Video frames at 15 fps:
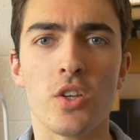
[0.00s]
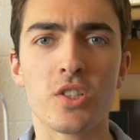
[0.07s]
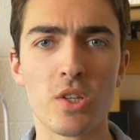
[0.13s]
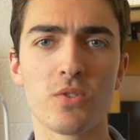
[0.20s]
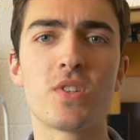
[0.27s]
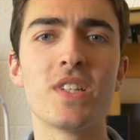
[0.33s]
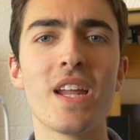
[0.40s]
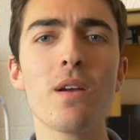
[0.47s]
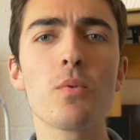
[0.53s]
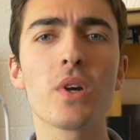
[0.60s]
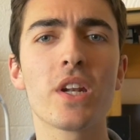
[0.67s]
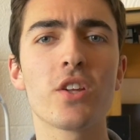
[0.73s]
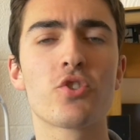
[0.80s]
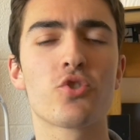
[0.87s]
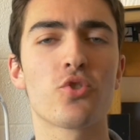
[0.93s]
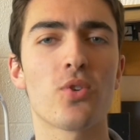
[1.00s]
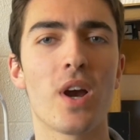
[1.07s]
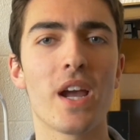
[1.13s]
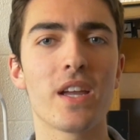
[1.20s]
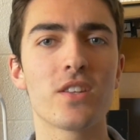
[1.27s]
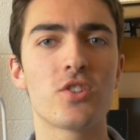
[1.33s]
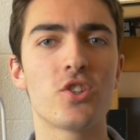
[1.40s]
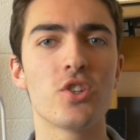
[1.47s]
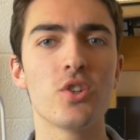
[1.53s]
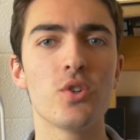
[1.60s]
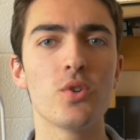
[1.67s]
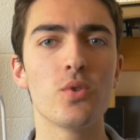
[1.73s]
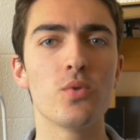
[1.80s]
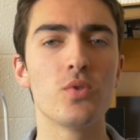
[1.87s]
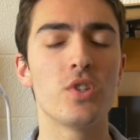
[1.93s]
So today we're going to try
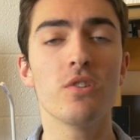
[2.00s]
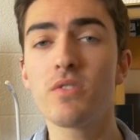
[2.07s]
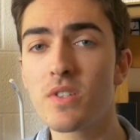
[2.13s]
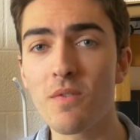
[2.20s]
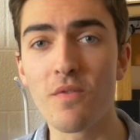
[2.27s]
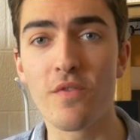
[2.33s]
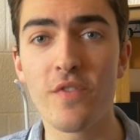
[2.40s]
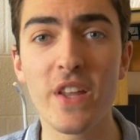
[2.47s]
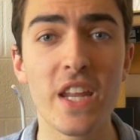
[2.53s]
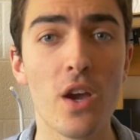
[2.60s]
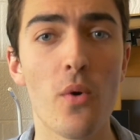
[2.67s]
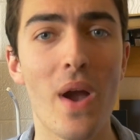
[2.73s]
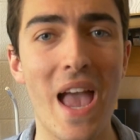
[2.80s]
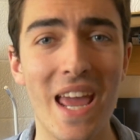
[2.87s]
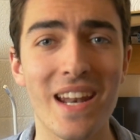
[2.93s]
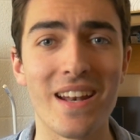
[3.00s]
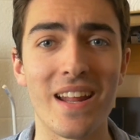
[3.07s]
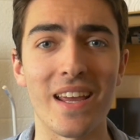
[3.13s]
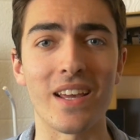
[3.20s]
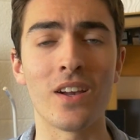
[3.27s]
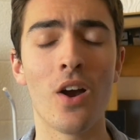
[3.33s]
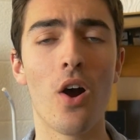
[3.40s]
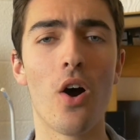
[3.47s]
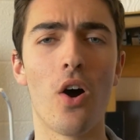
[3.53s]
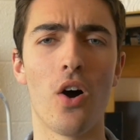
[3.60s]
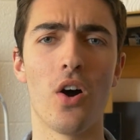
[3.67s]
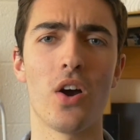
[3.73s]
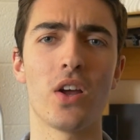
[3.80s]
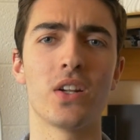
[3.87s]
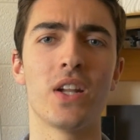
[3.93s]
to do some video editing
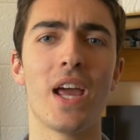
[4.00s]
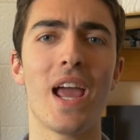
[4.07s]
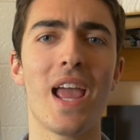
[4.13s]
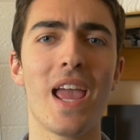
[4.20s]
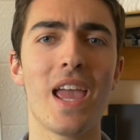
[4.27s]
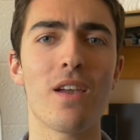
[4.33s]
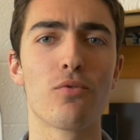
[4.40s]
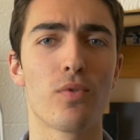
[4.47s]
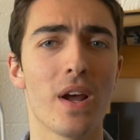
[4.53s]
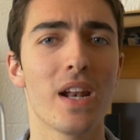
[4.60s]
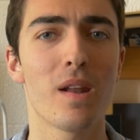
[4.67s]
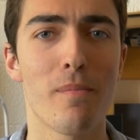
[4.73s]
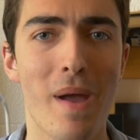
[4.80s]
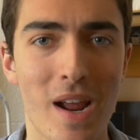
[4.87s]
on a Retina